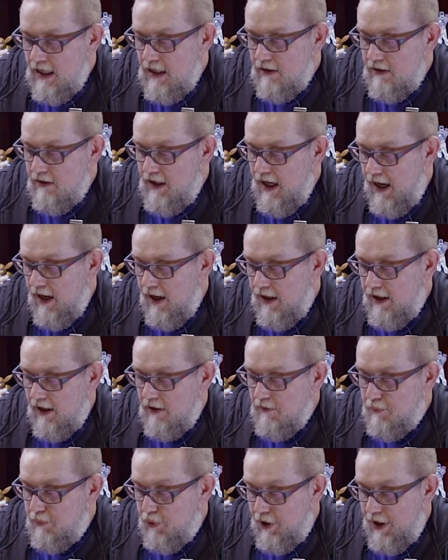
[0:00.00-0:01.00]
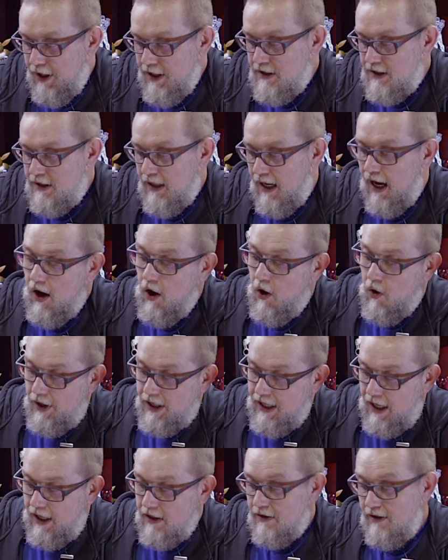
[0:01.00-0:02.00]
They can print,
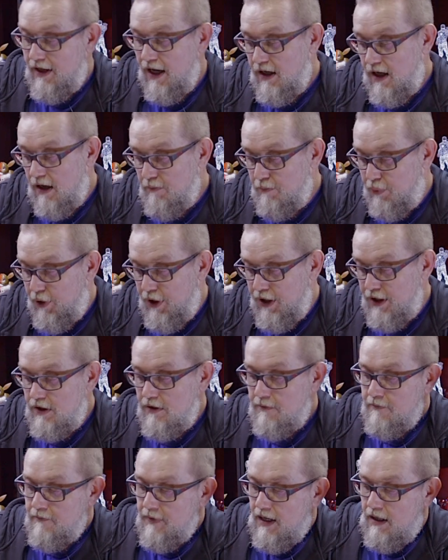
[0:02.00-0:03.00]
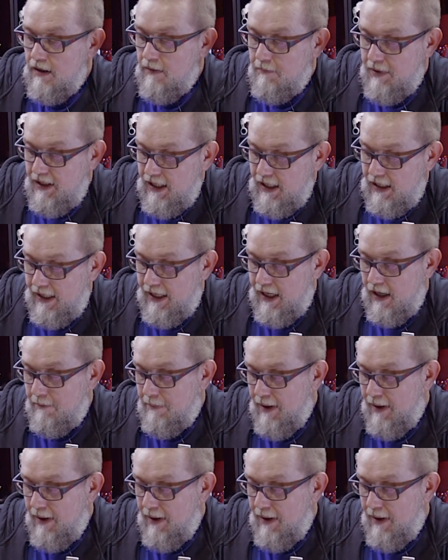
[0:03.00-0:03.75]
they can print PLA,